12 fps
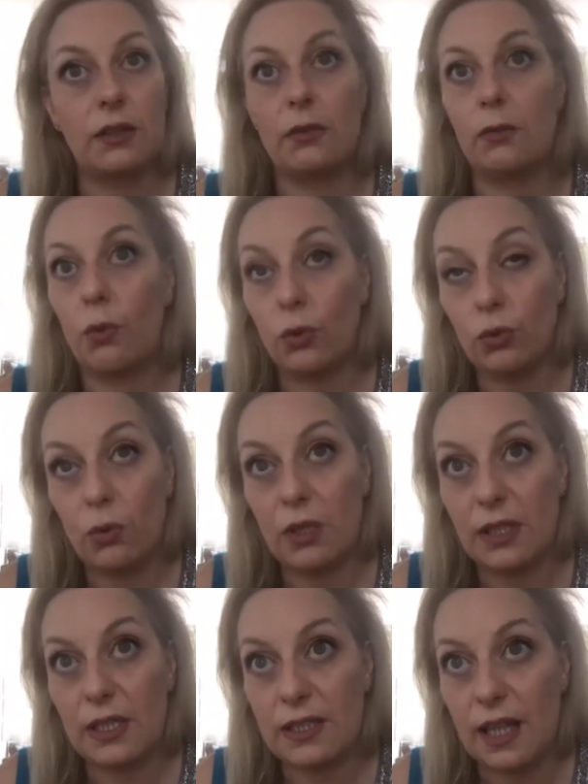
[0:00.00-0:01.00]
want to
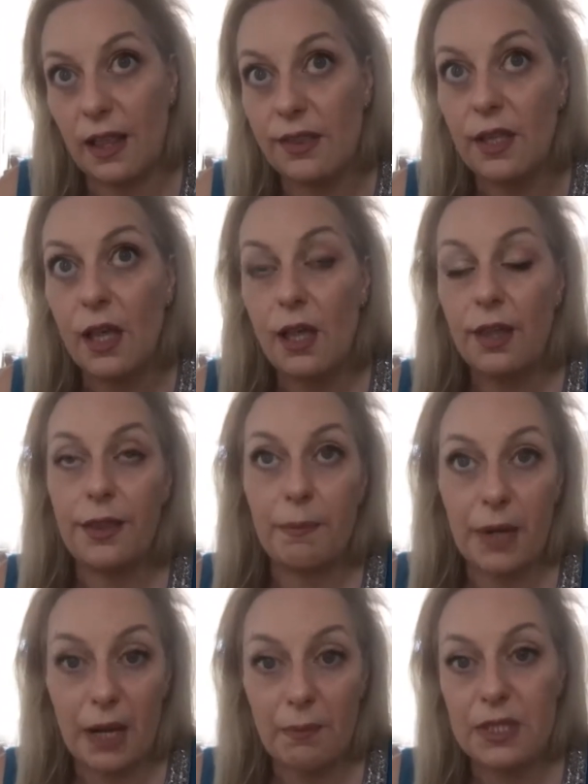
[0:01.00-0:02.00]
understand the
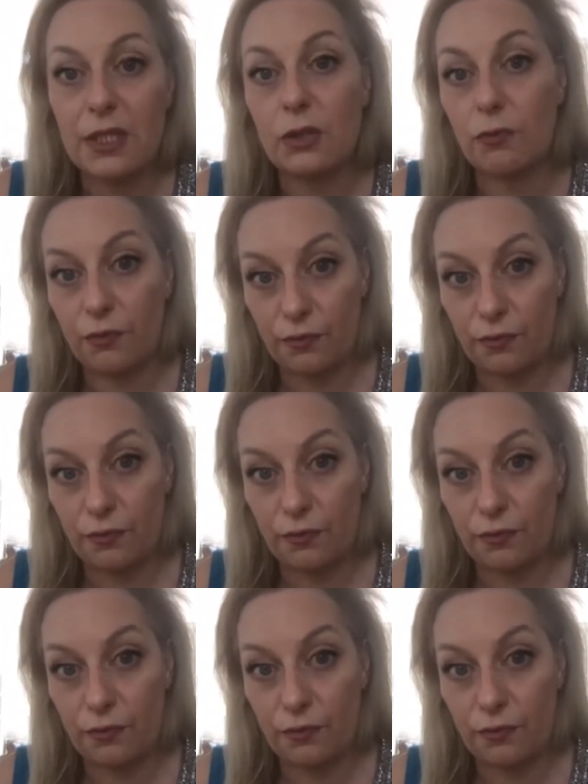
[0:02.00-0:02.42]
premises of